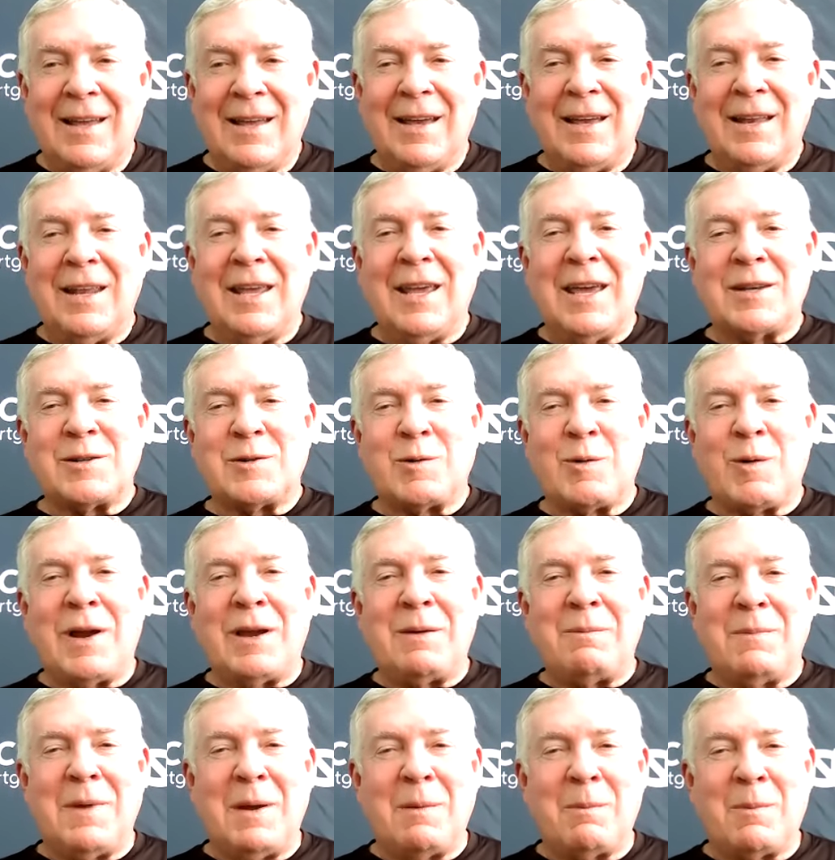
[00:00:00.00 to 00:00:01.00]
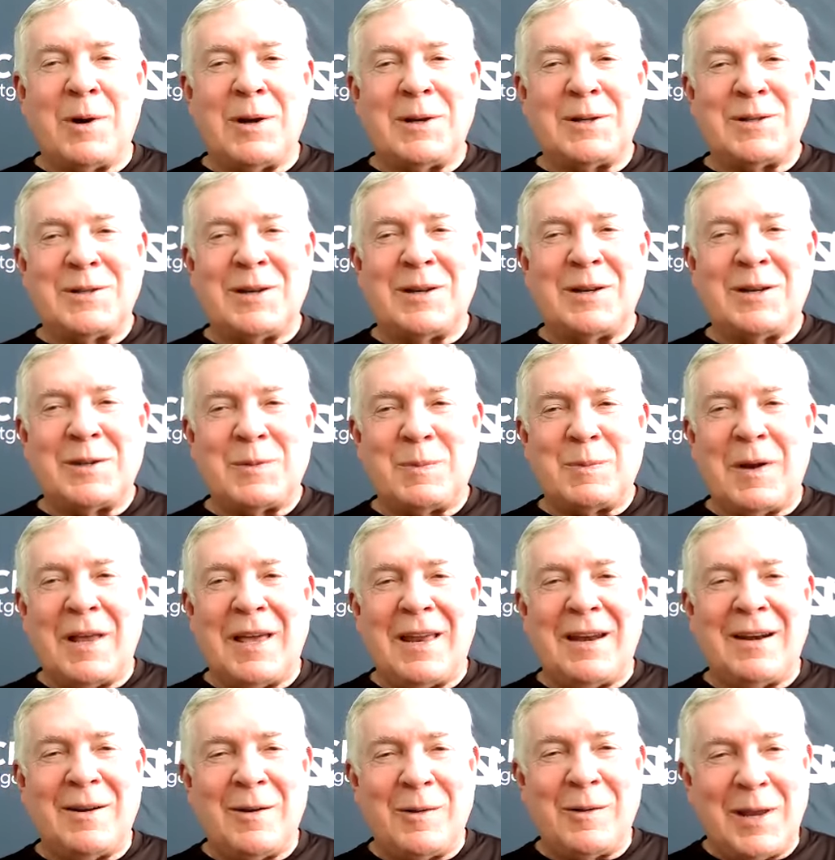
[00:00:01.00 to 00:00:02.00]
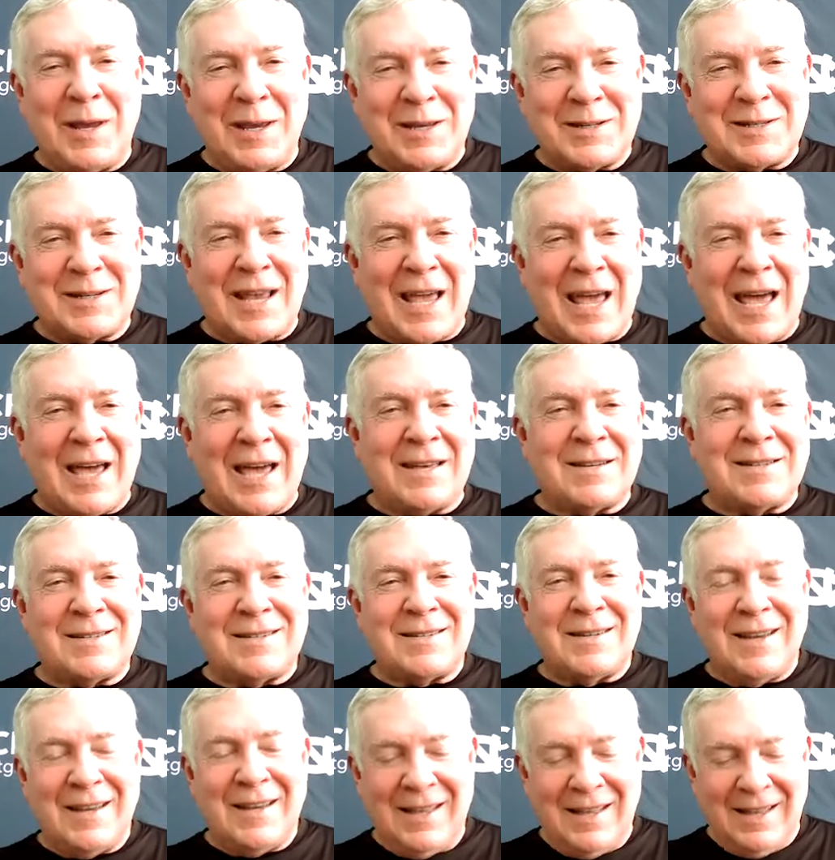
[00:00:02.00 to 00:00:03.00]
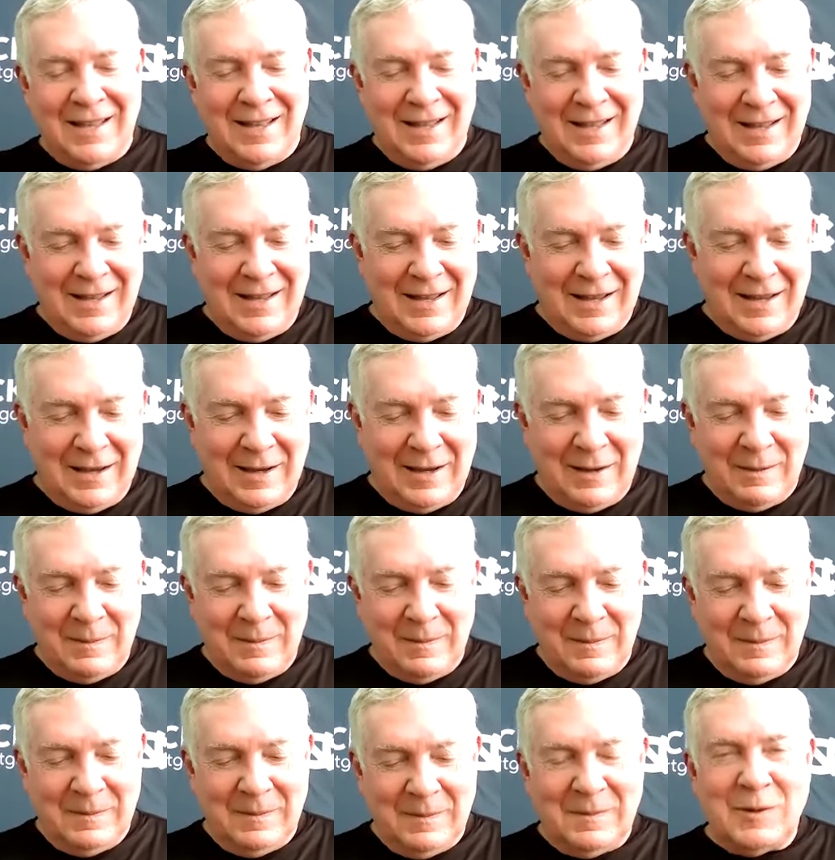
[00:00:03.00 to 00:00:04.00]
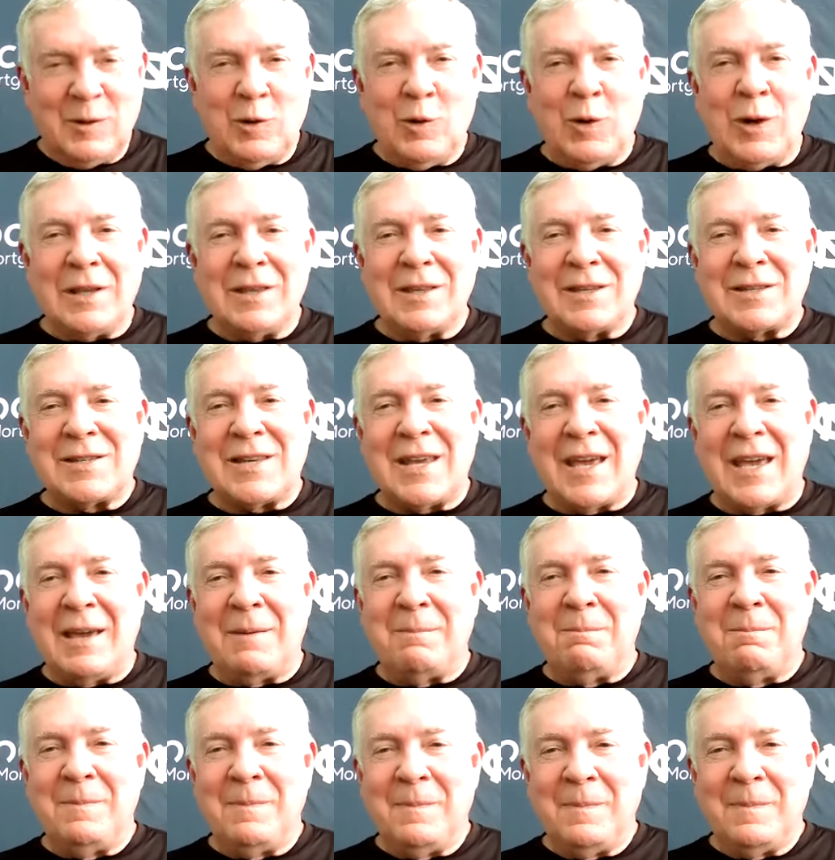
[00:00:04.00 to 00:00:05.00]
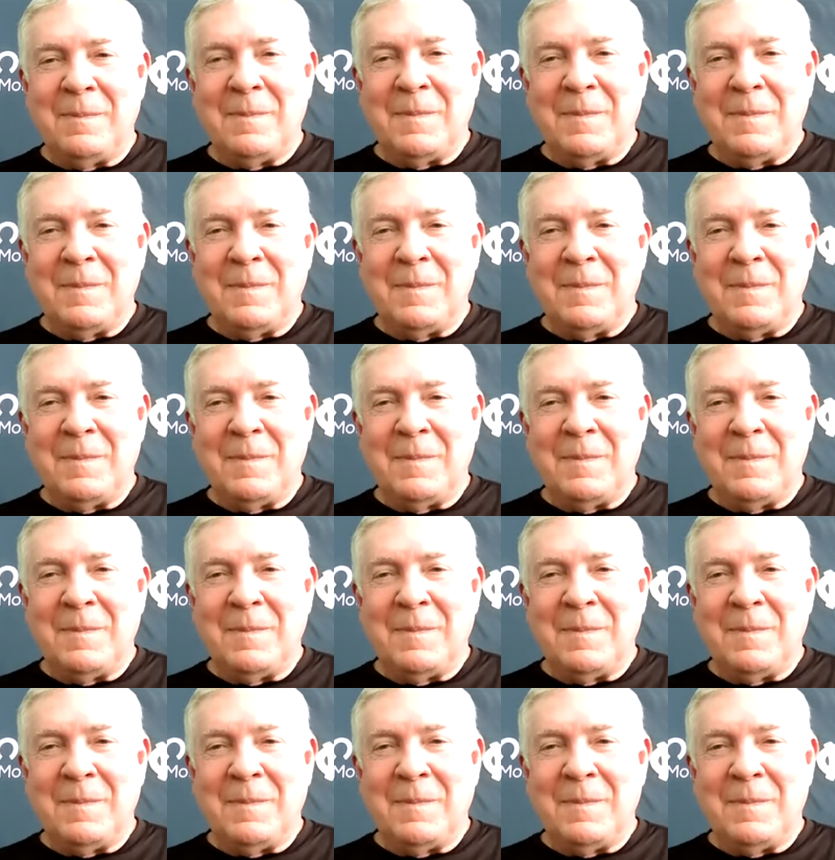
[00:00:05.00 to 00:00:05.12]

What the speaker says: and he has great memories, and he's planning on his guys doing the same.